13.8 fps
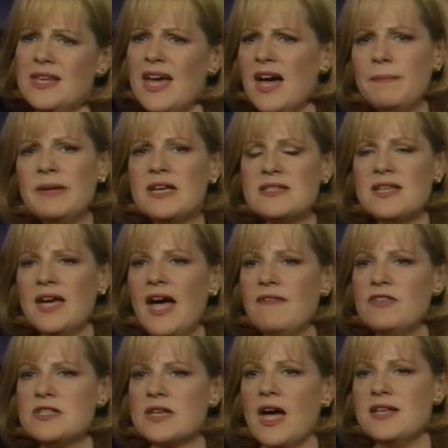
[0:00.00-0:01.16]
Yeah, because they have
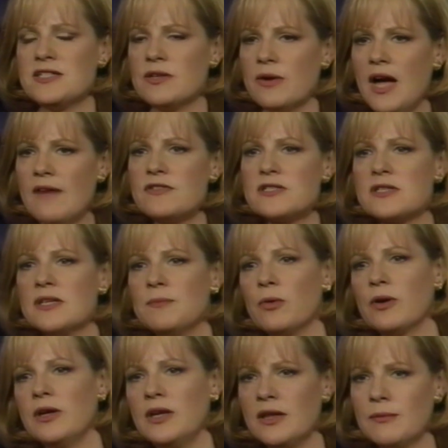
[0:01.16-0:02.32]
these guys that are half asleep
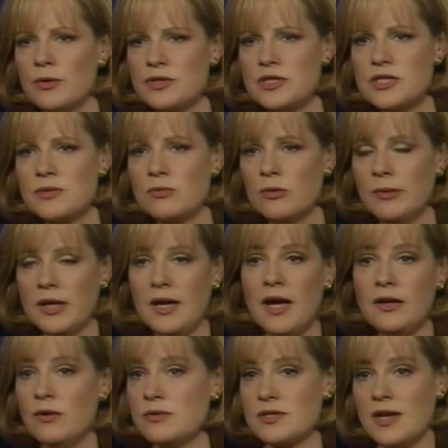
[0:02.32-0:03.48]
working in the emergency room, and God
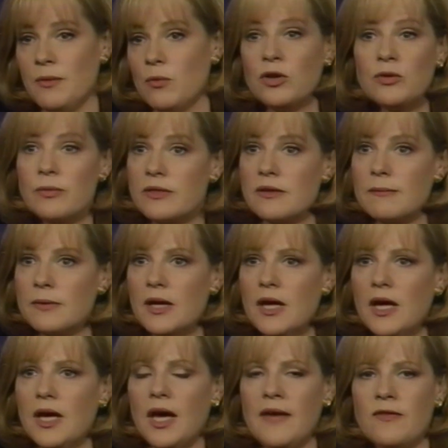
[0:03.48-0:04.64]
knows I worked with them,
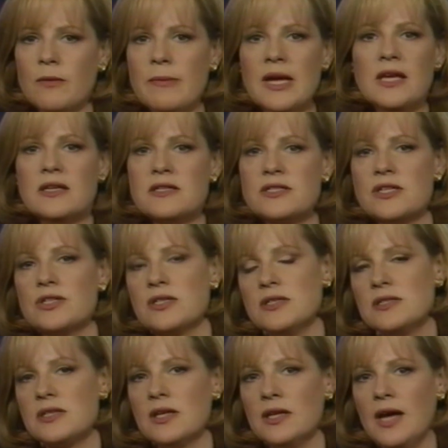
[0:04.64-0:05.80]
and they're making
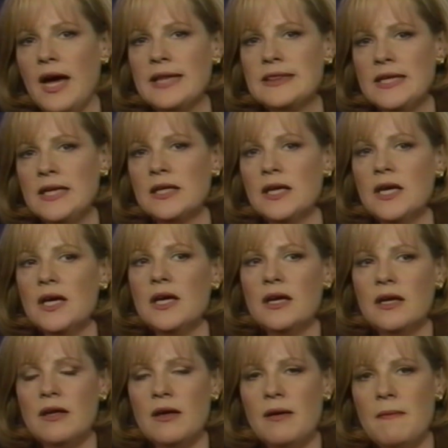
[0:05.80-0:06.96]
decisions. And I think
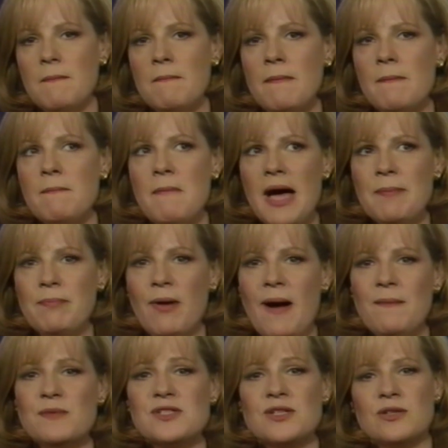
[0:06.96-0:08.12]
my
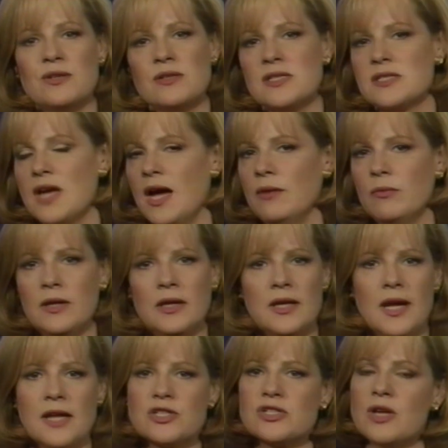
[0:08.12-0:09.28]
problem as a nurse is I really
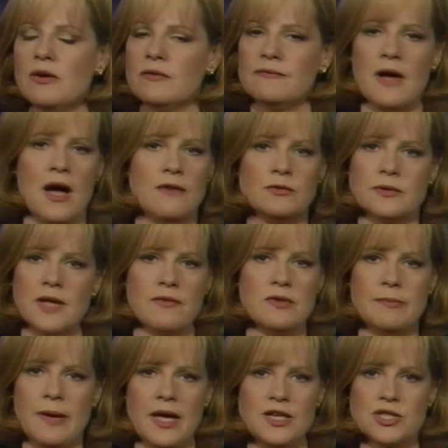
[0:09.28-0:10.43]
got so involved with every
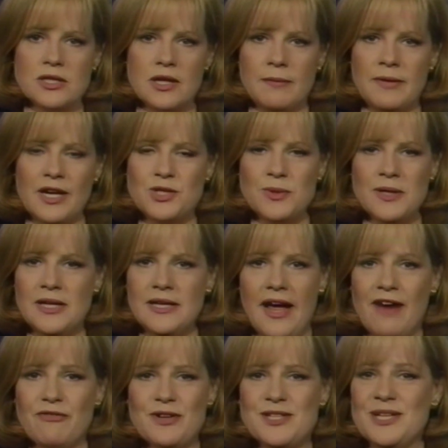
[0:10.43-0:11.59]
patient. I mean, I treated
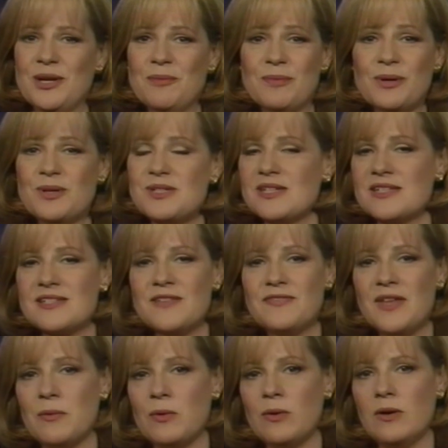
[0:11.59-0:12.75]
every single person as if
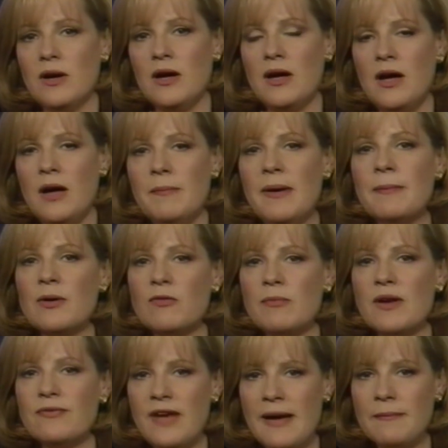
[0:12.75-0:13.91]
they were a member of my
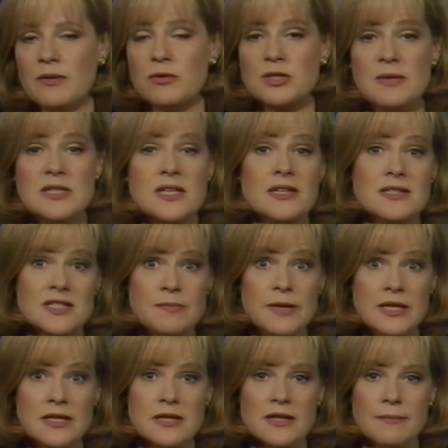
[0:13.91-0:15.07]
family, which means I didn't
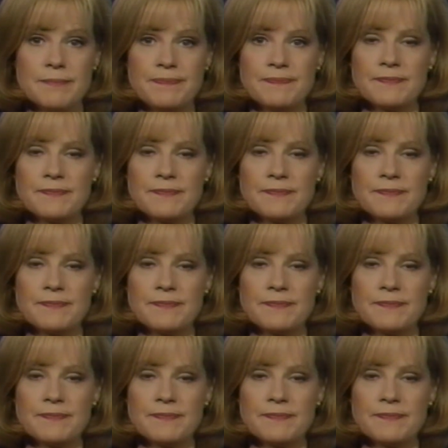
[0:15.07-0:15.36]
speak to them.